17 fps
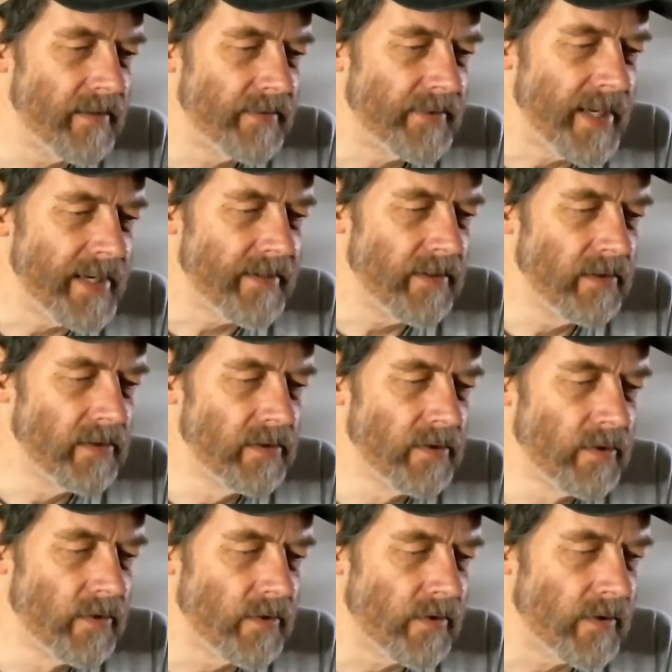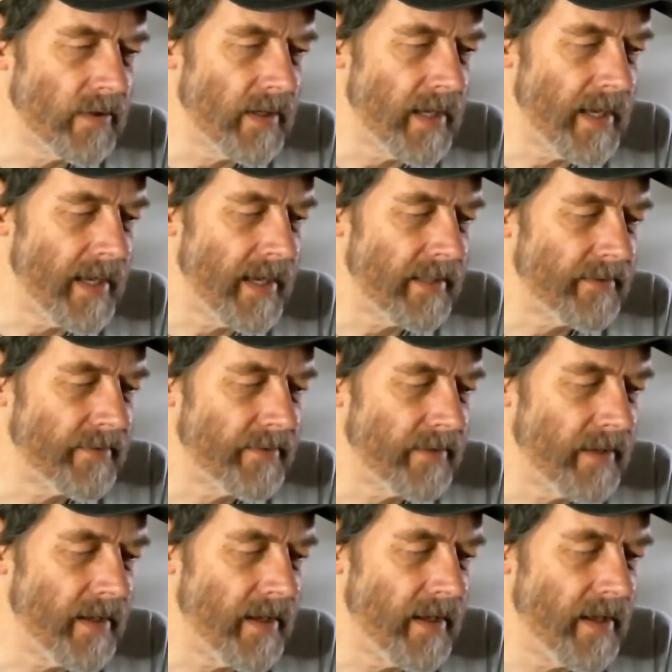take a look at
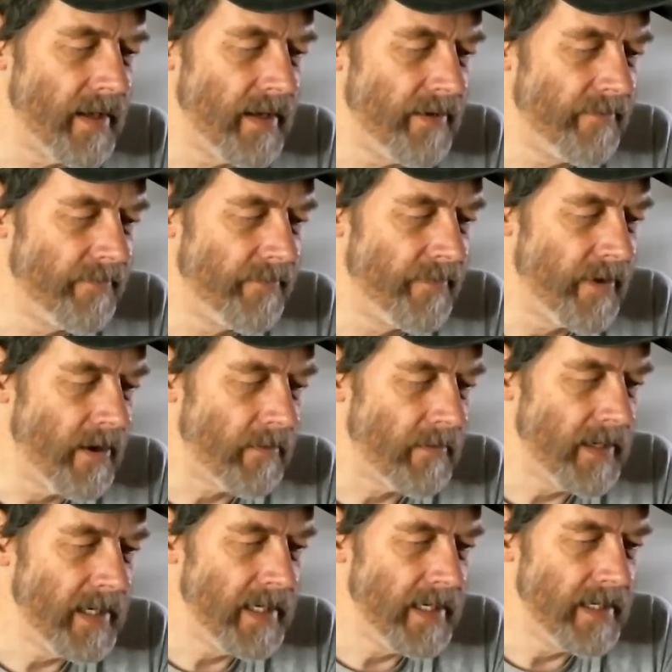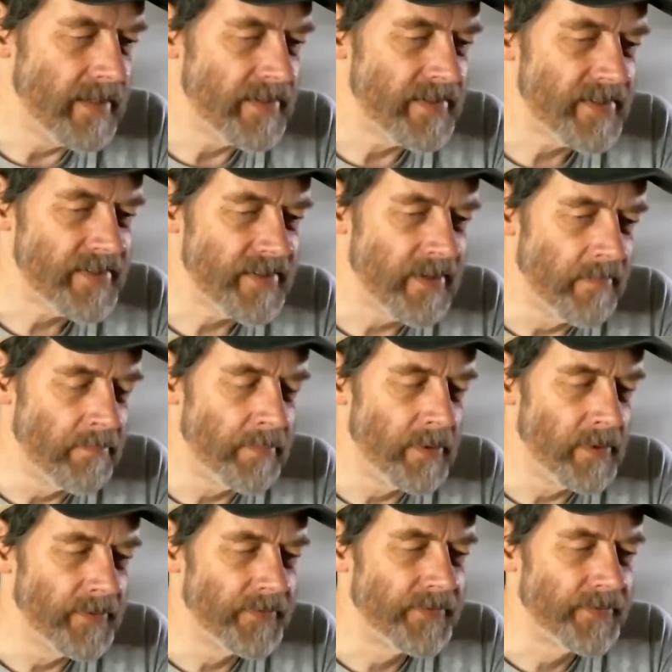a very
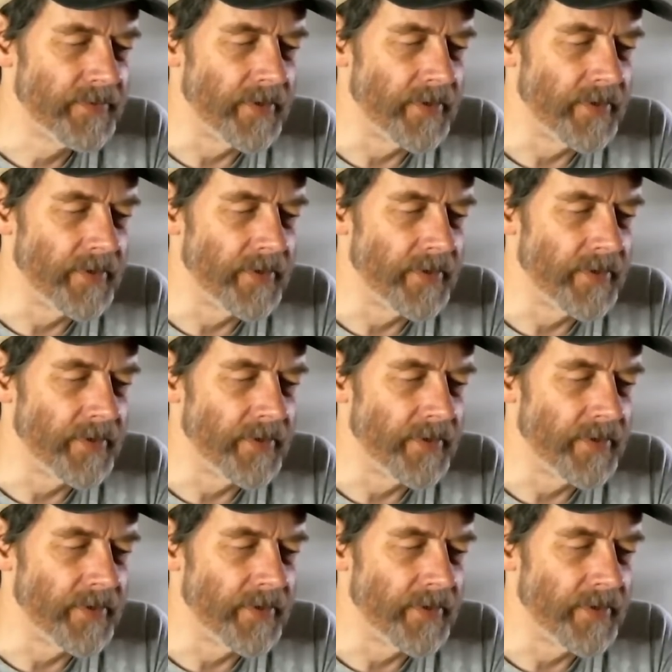simple